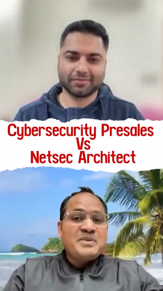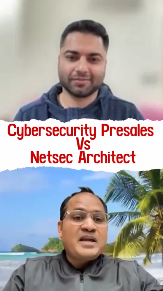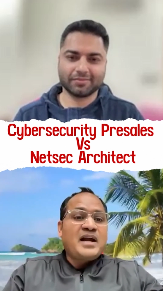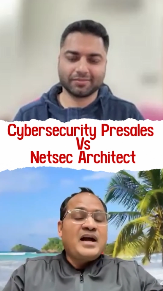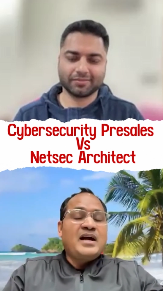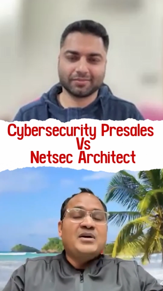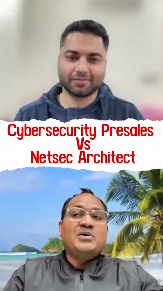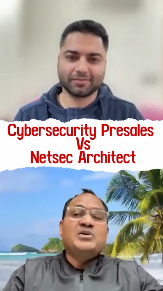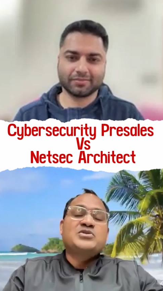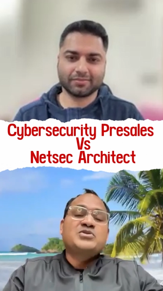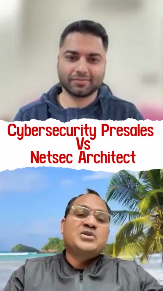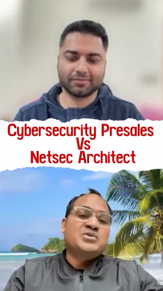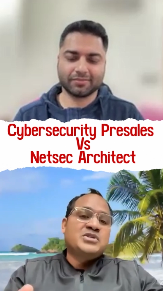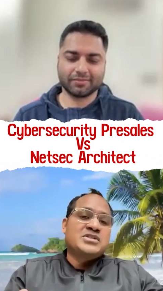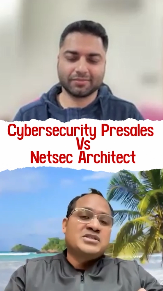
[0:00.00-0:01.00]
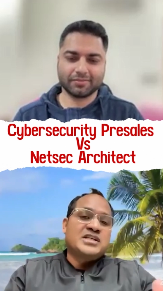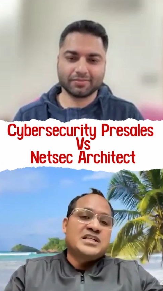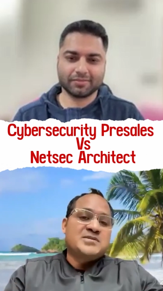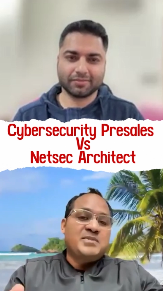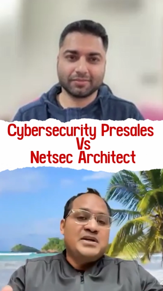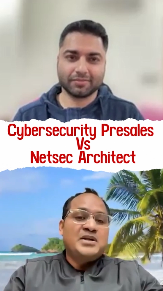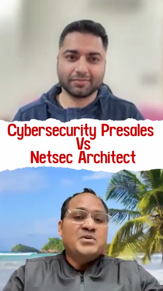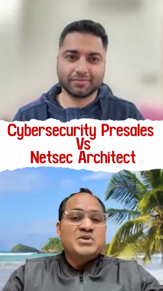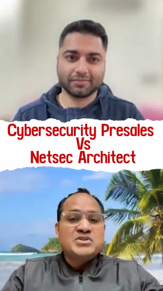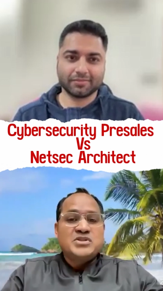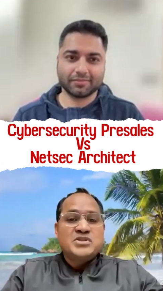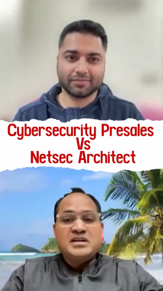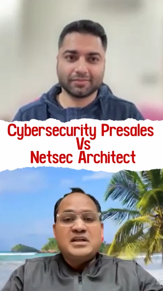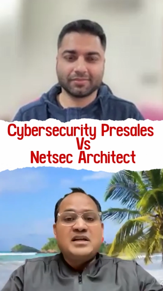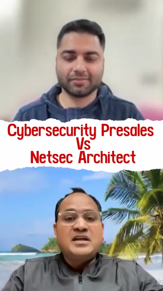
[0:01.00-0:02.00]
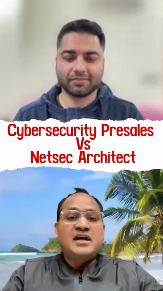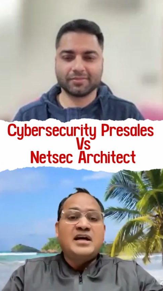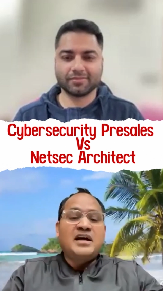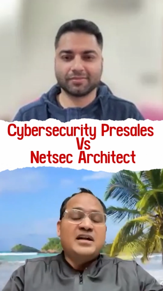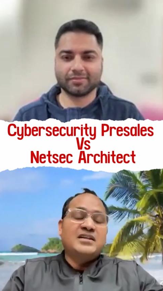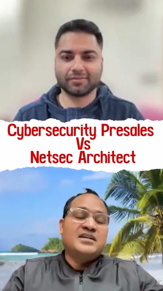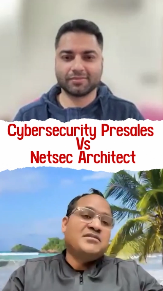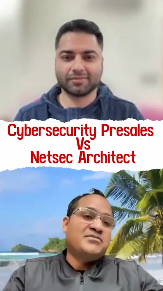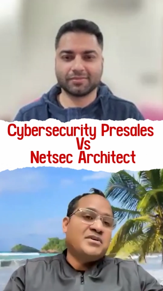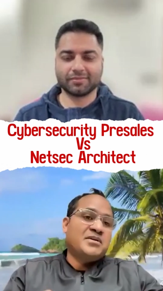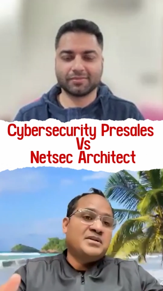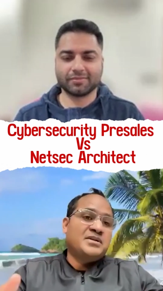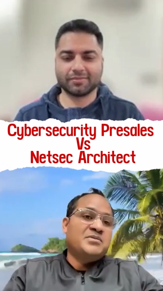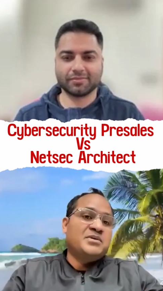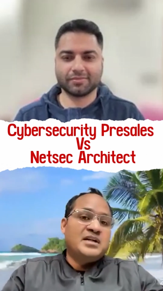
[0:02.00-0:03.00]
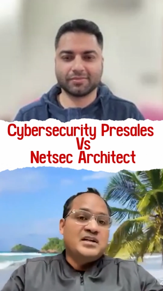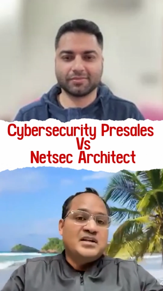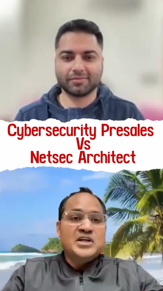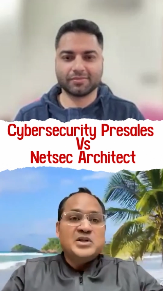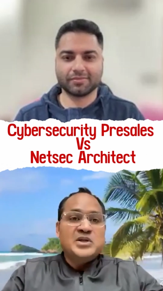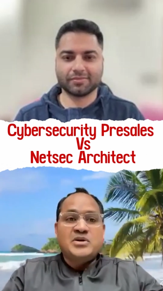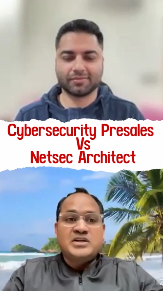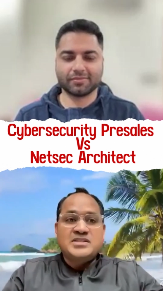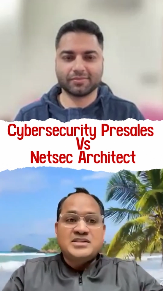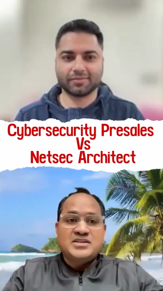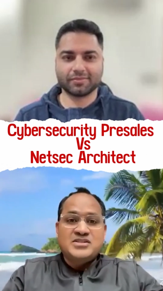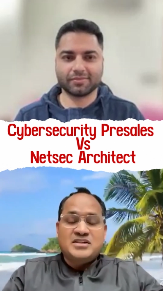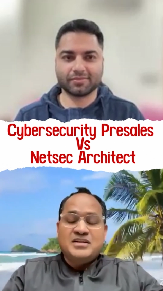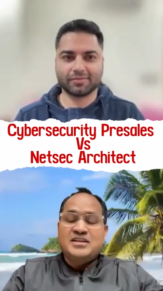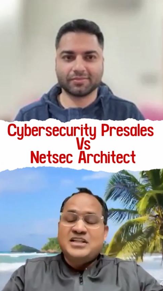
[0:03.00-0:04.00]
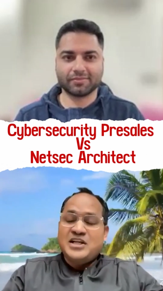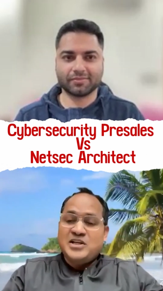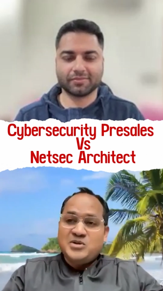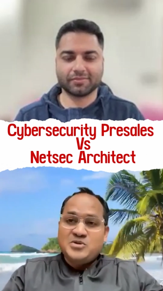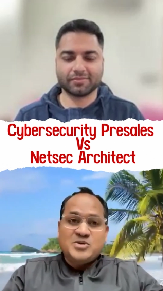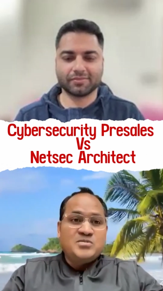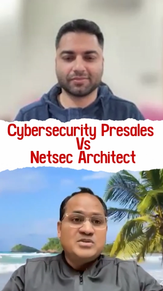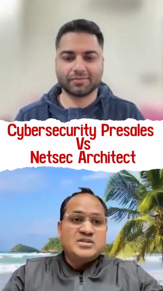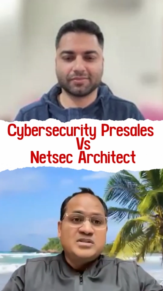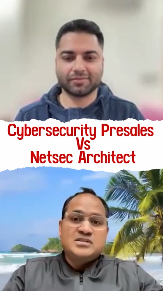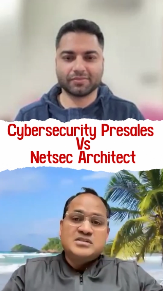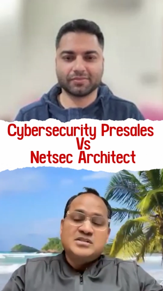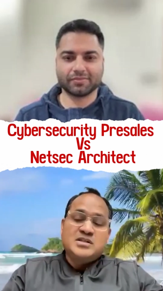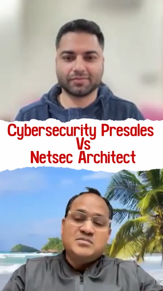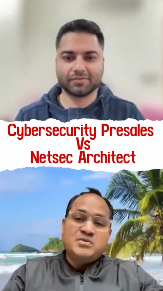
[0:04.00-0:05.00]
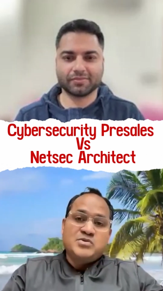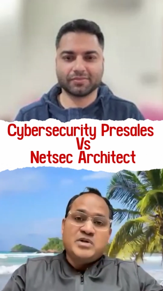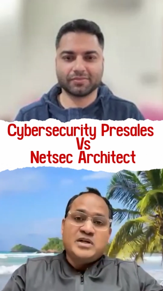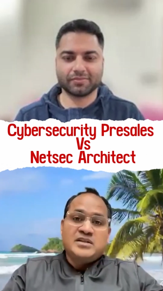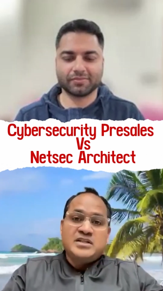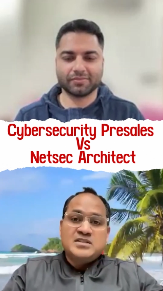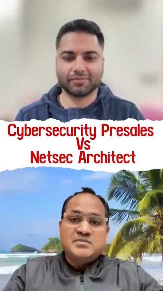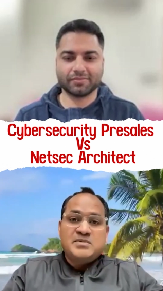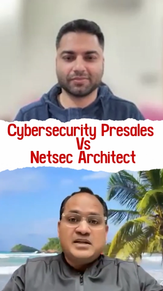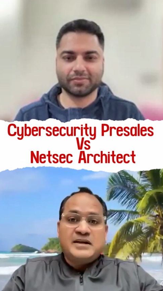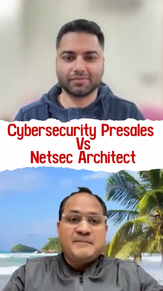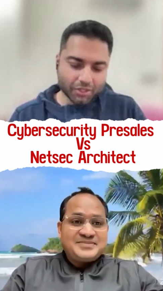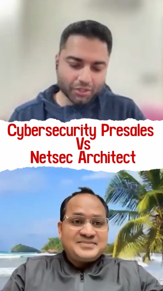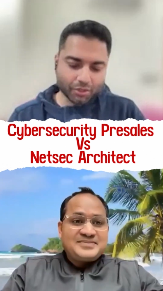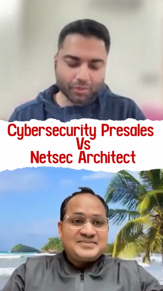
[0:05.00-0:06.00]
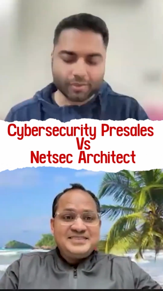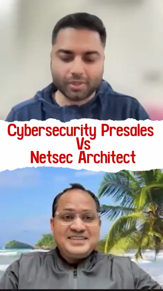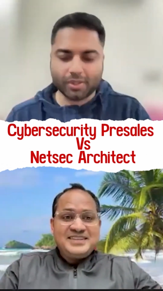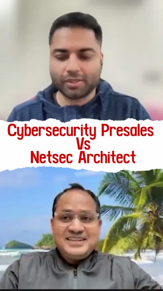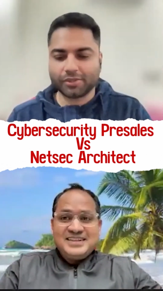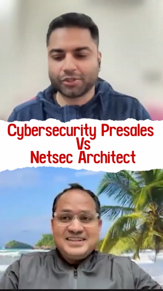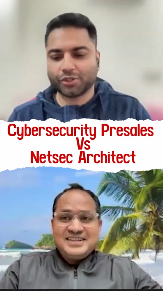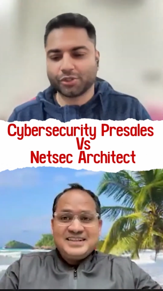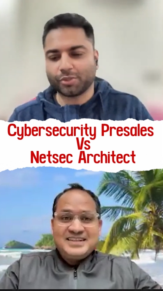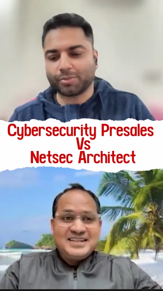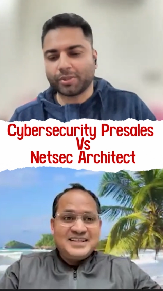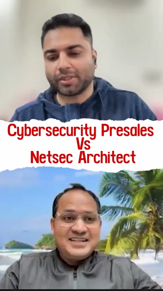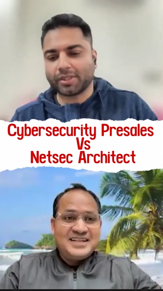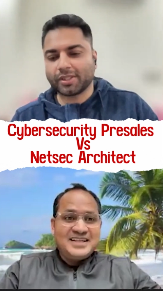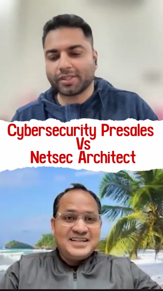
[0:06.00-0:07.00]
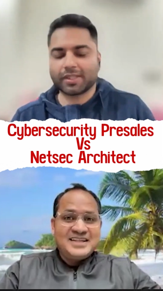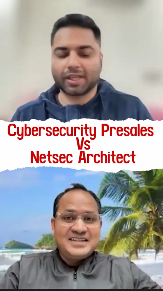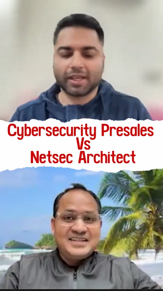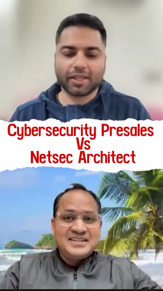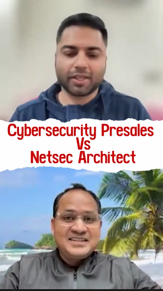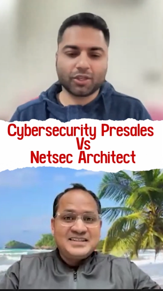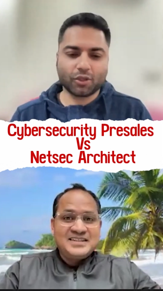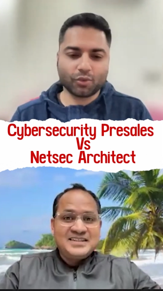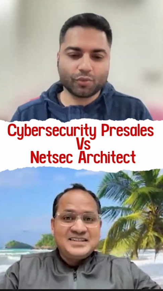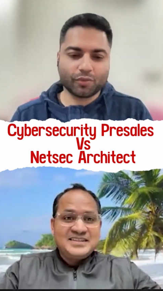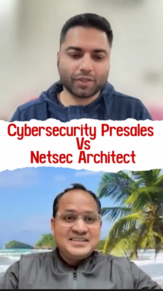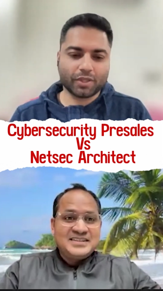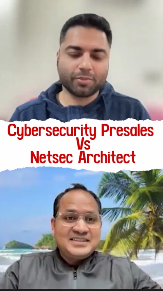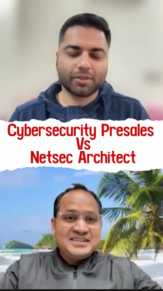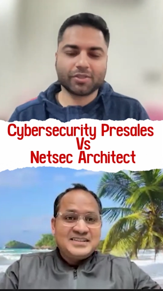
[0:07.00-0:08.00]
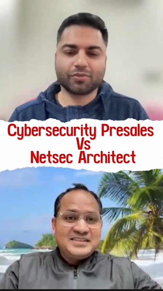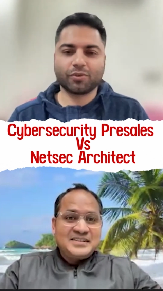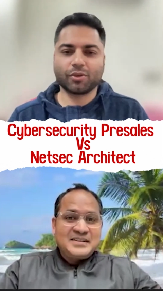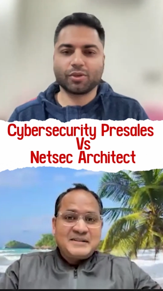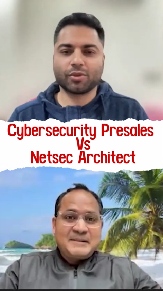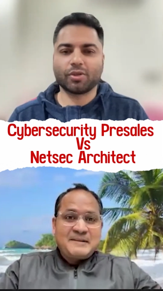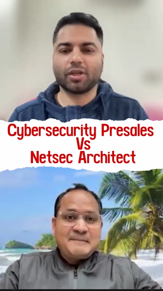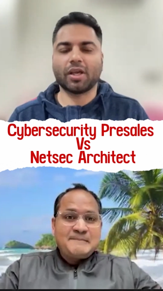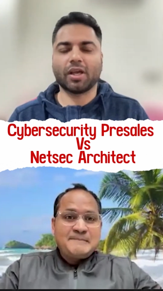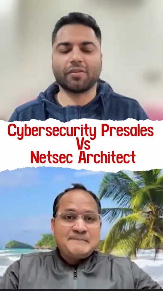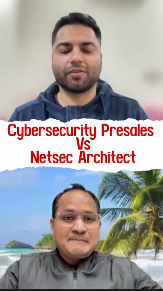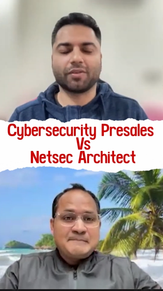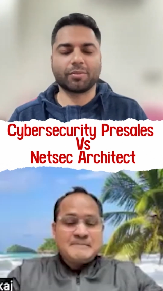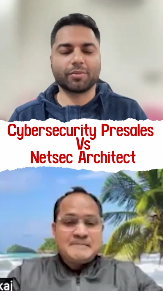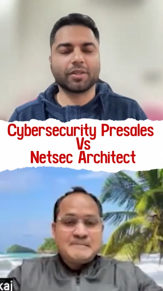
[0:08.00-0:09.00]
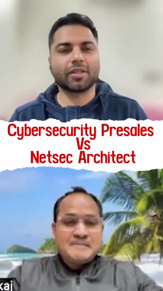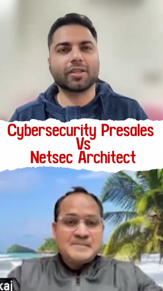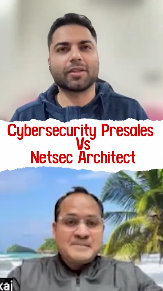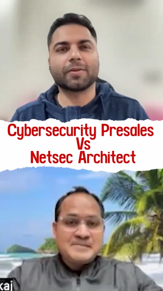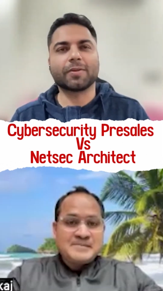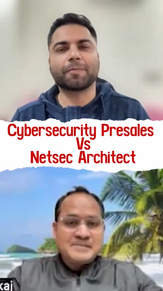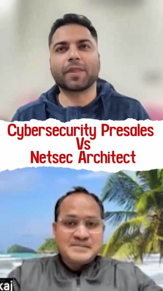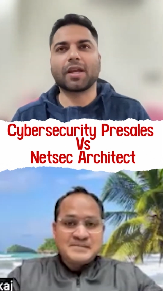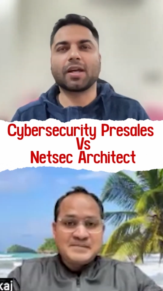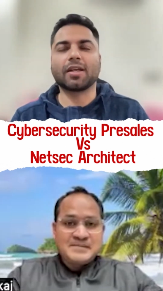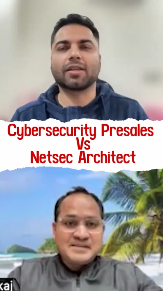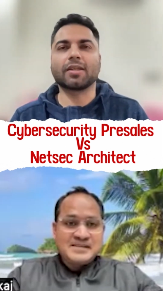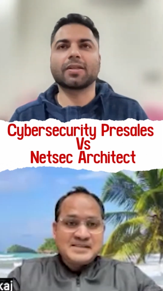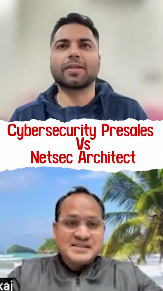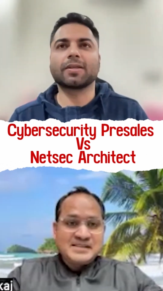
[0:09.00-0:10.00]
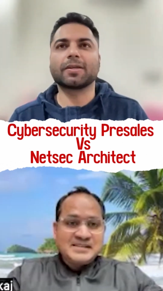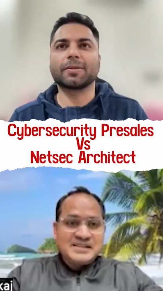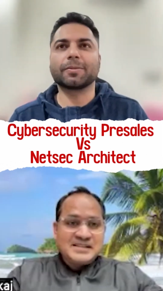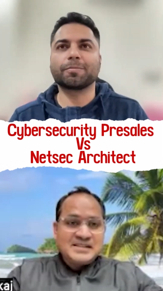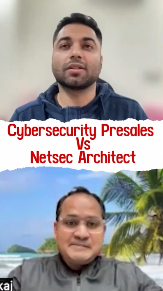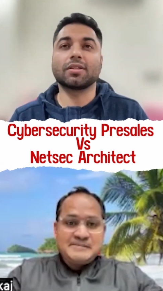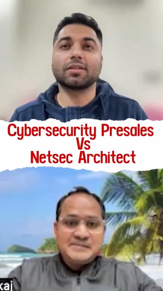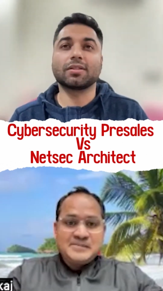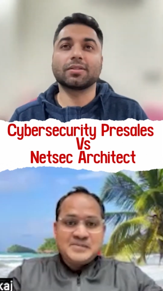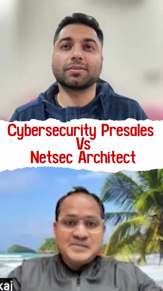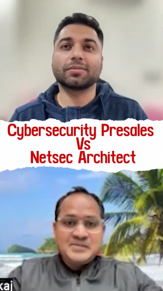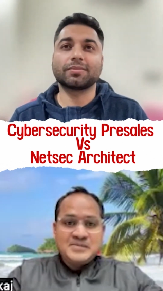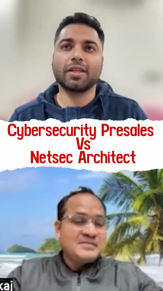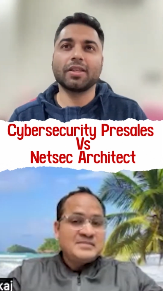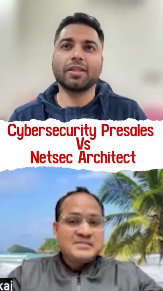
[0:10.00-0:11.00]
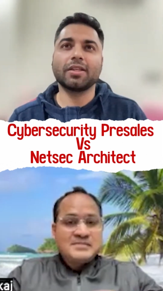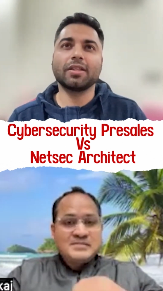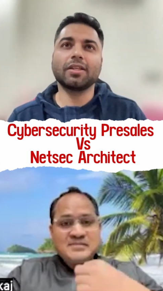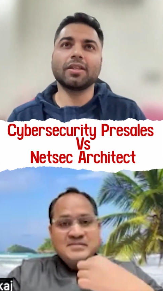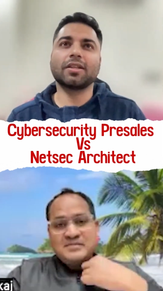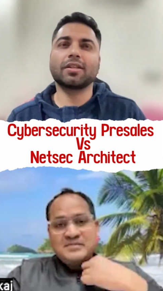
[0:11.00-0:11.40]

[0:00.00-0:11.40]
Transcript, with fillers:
Speaker 1: And also you just explain your journey, and then further we can continue our discussion. Thank you so much, sir, for joining this meeting.
Speaker 2: Sure, Pankaj. Thank you very much for having me here. And in